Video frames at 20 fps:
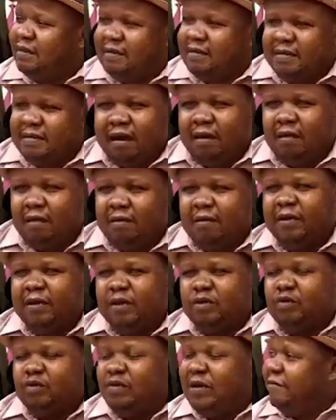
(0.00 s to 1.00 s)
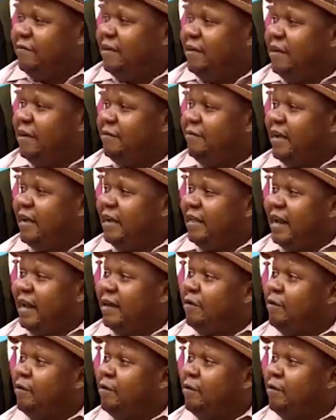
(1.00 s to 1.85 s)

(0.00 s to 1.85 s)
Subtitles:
There are a lot of things we have in Africa that are